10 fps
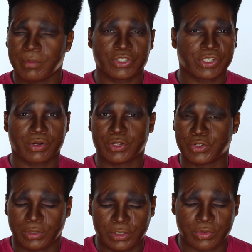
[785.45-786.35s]
think I'm just going to
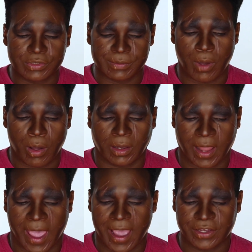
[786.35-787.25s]
do a little small
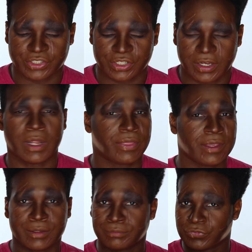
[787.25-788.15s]
lash.
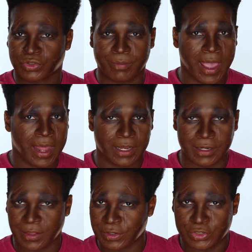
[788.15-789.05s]
Nothing
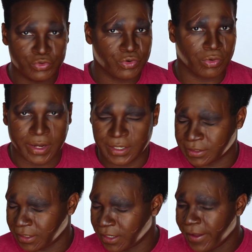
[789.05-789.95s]
dramatic, nothing too
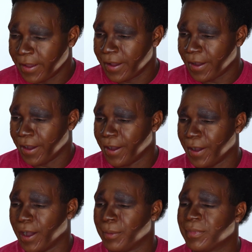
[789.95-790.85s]
crazy,
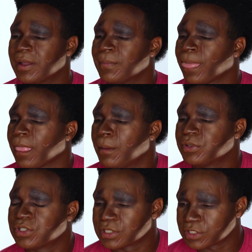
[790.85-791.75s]

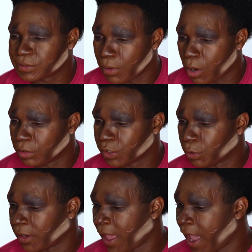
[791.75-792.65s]
but just a small
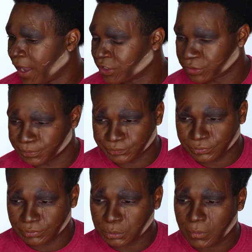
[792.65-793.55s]
little lash.
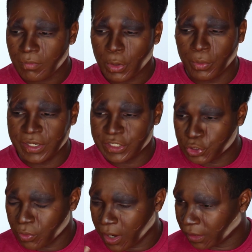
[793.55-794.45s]
We need to
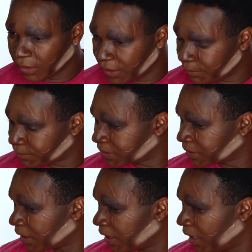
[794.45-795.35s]
do our
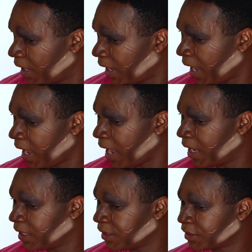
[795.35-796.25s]
lips,
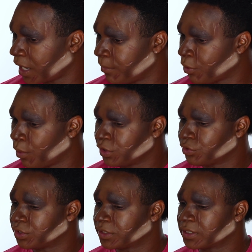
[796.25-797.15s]
and I'm going
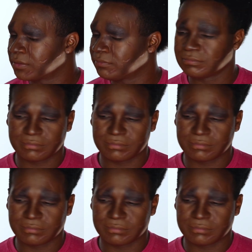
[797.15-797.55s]
to just